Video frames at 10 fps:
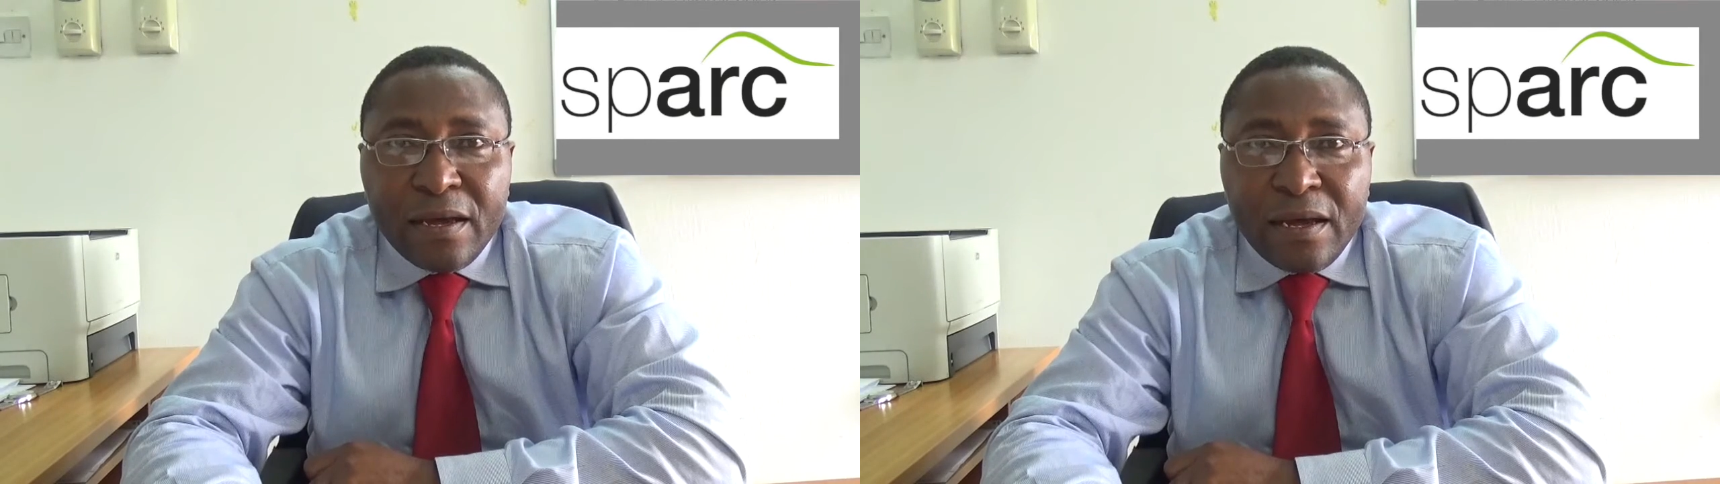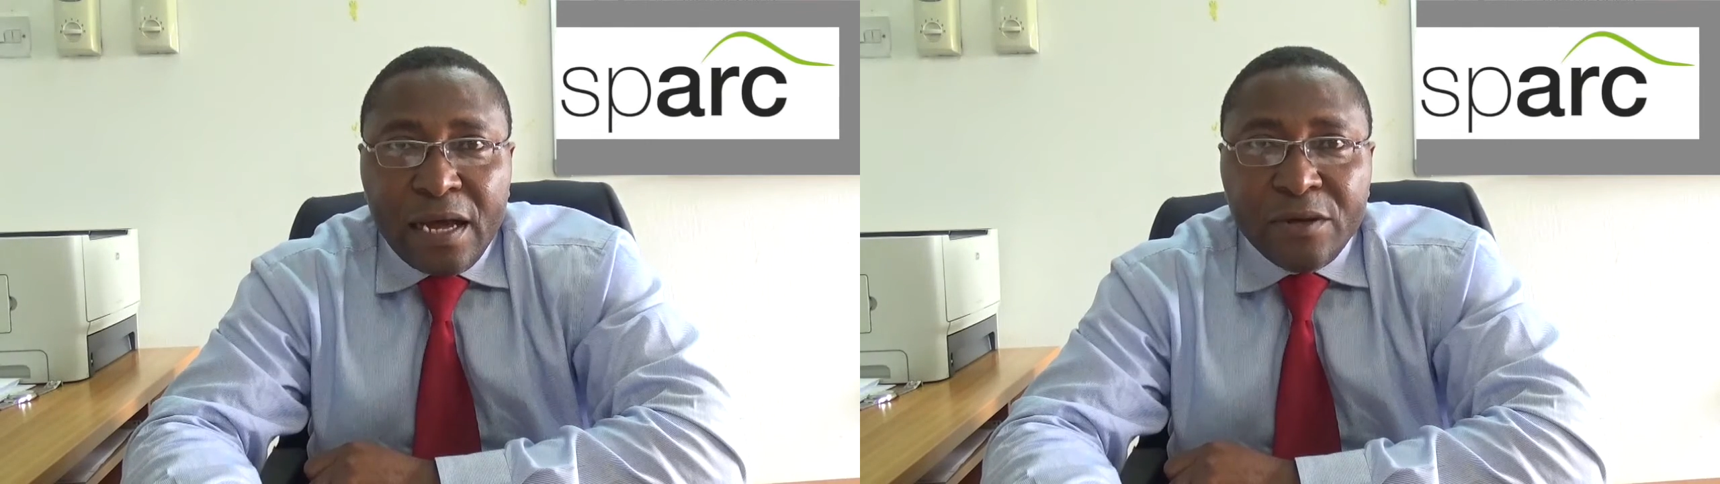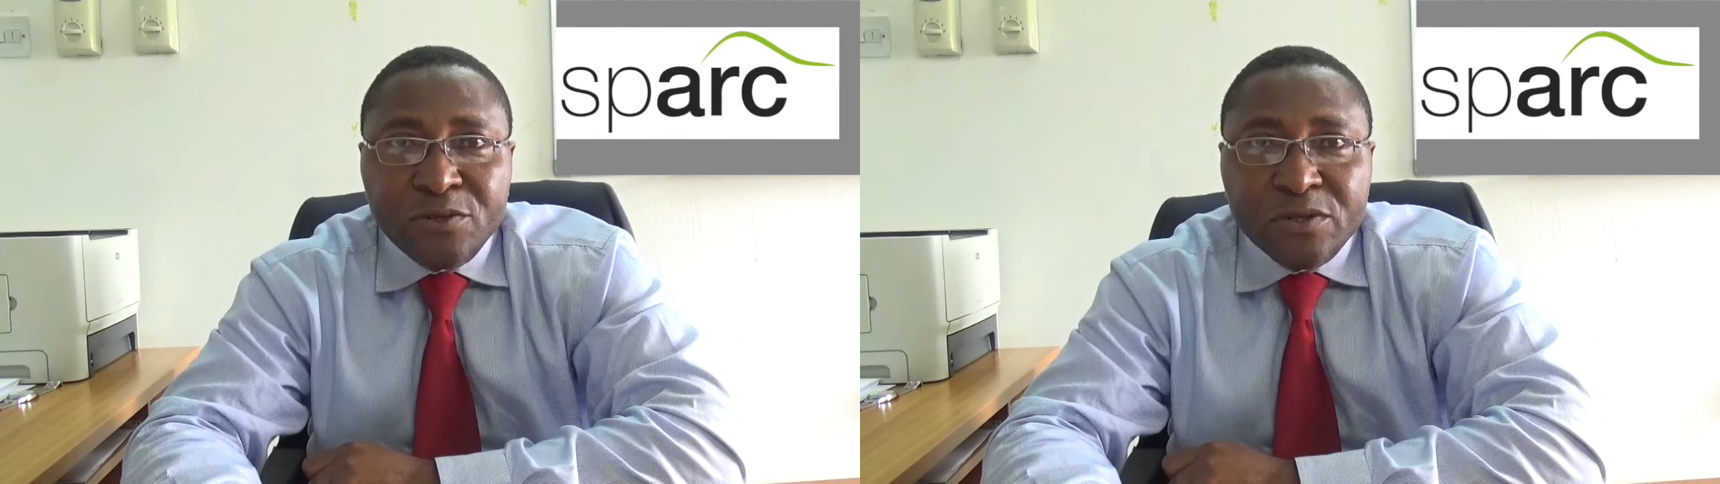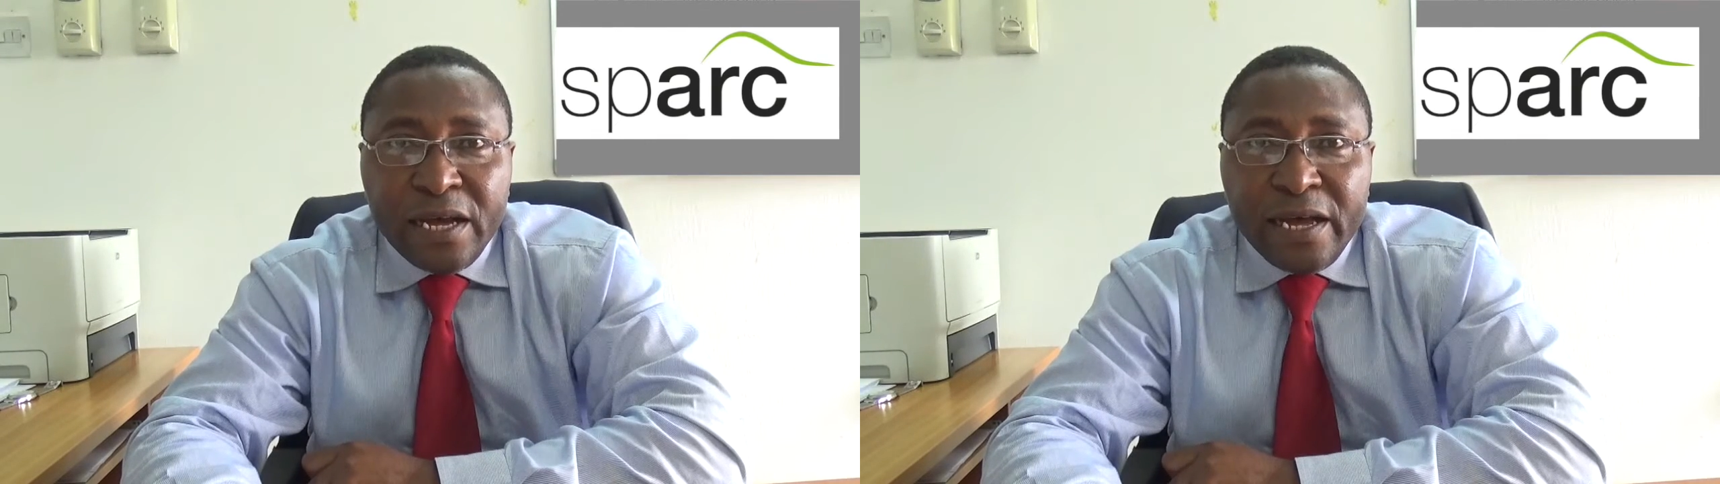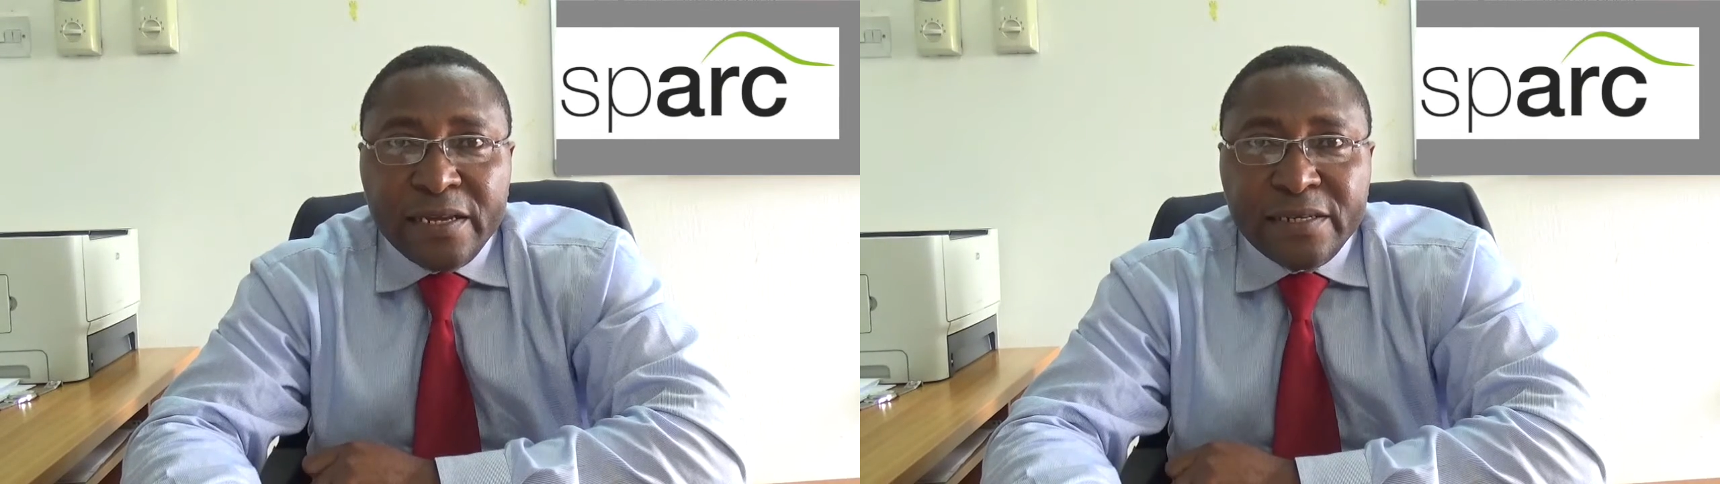how to
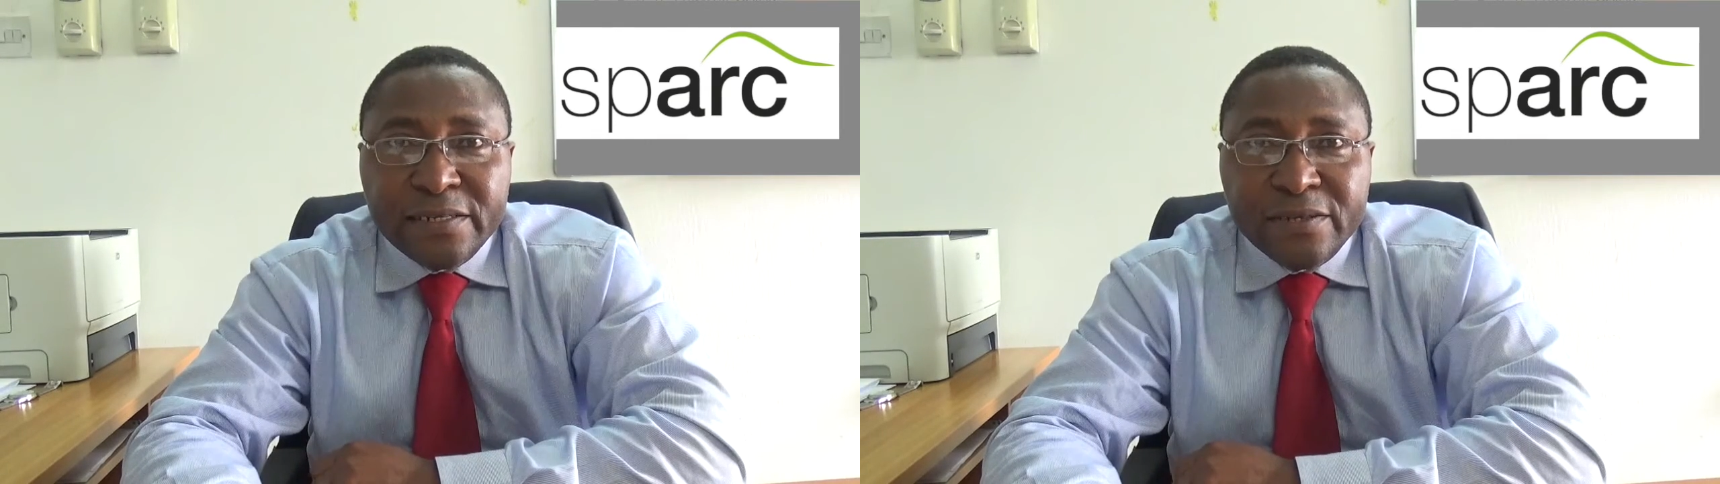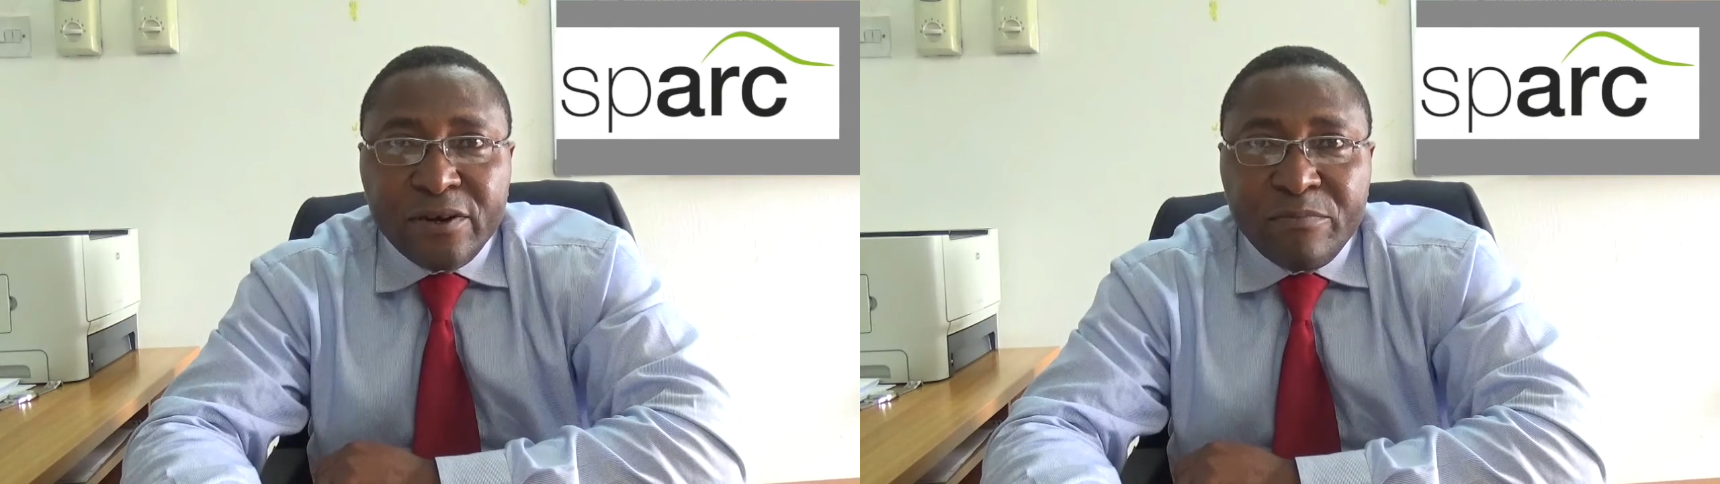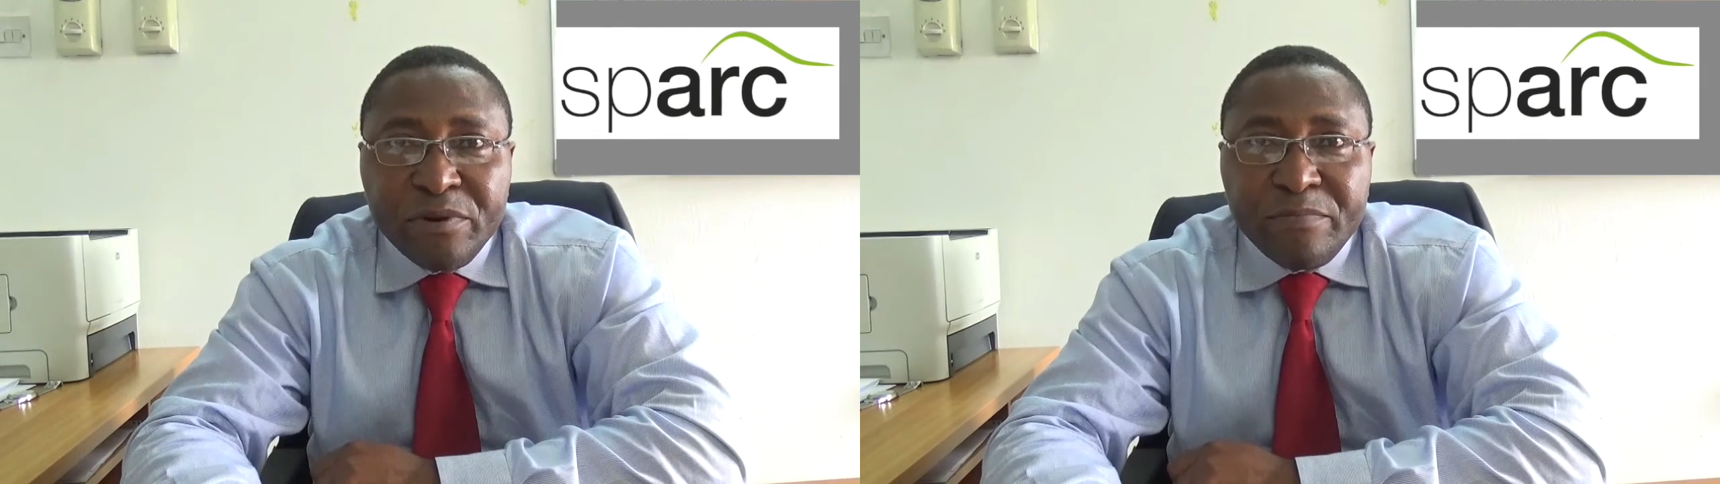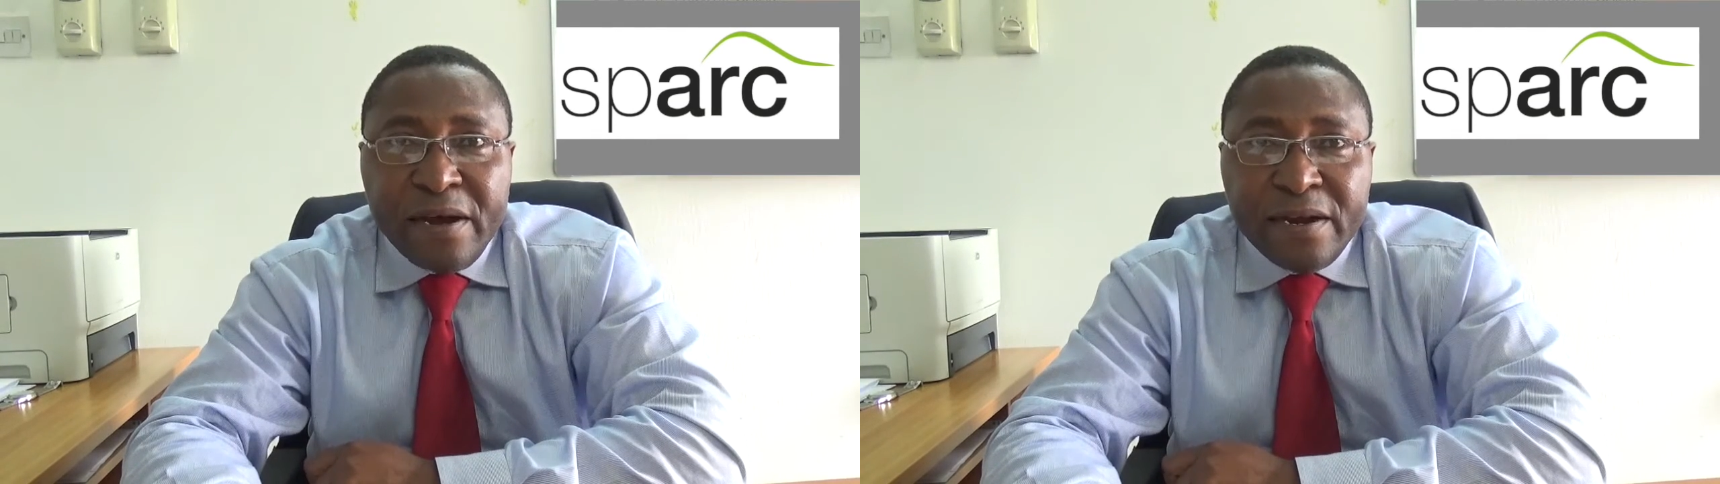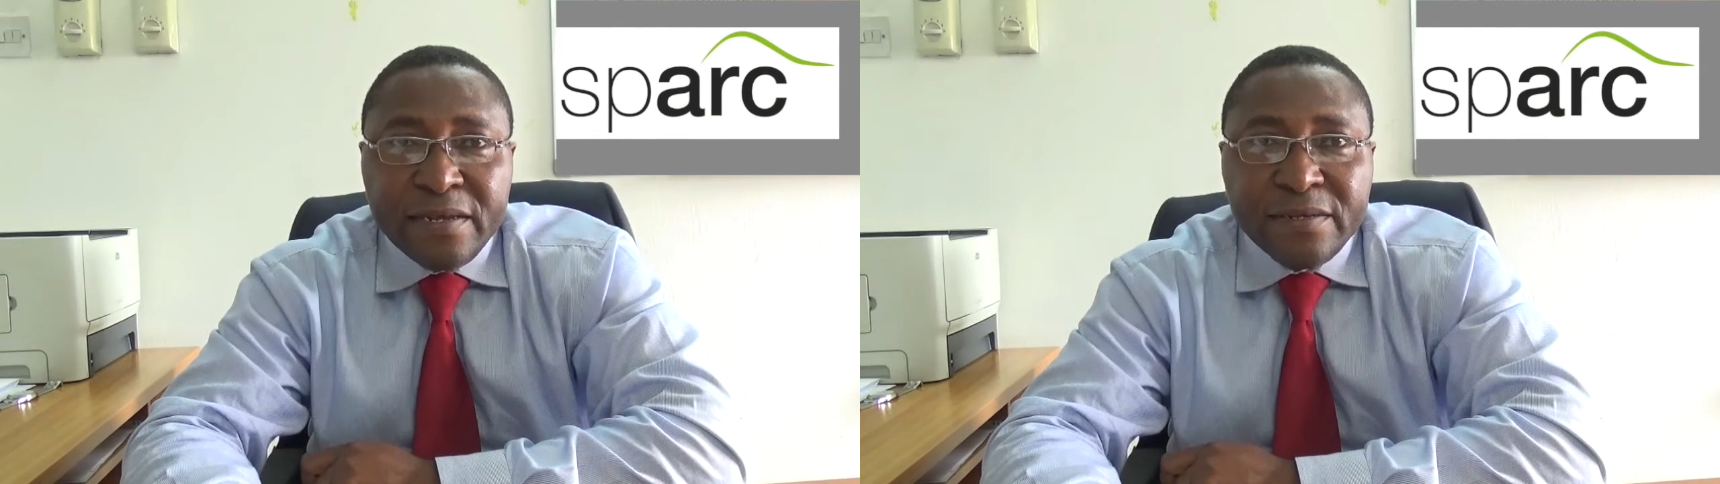guide on
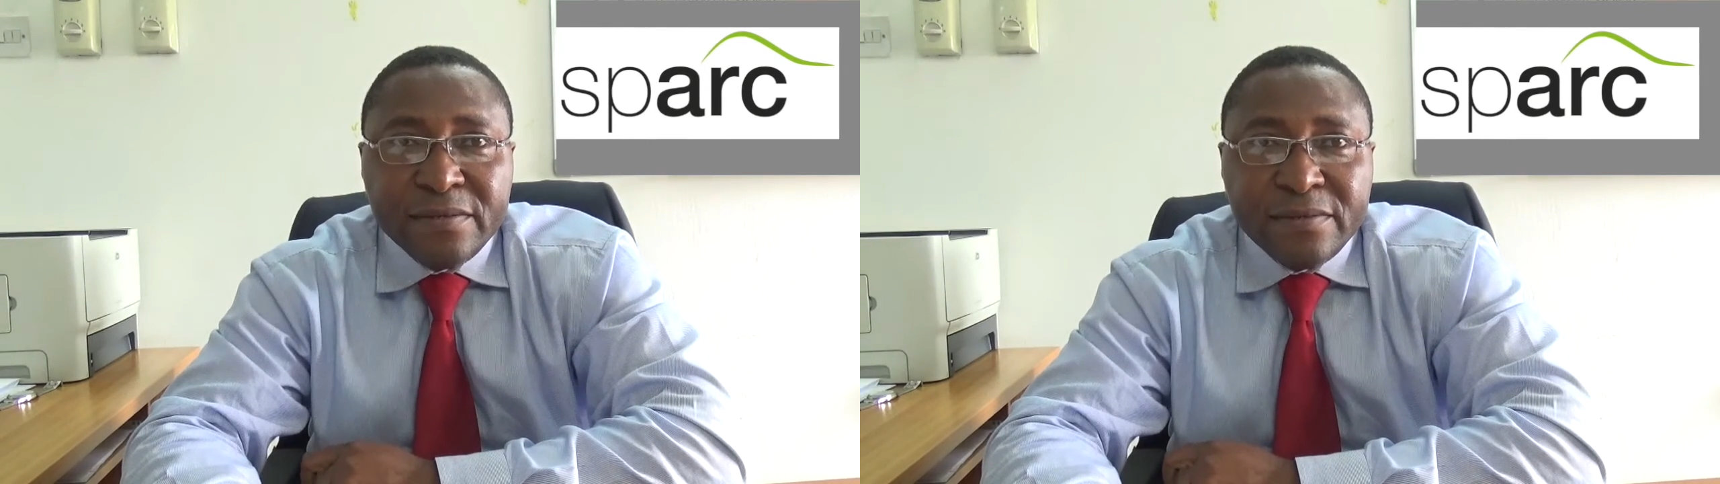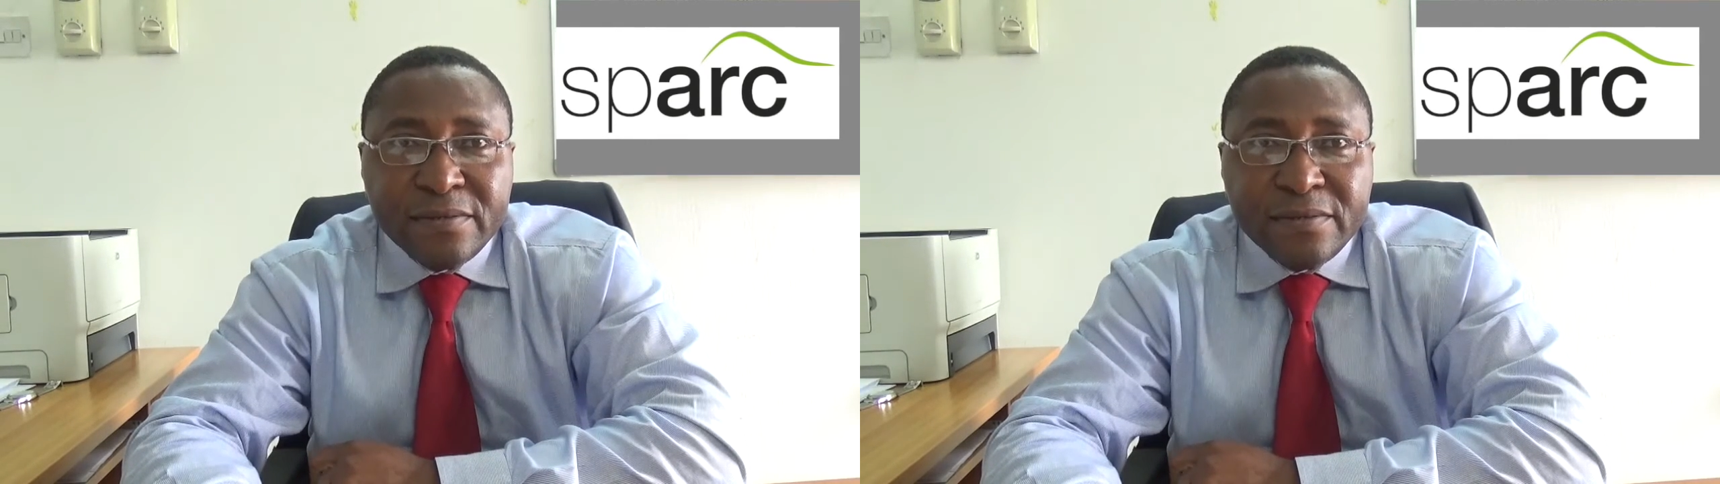preparing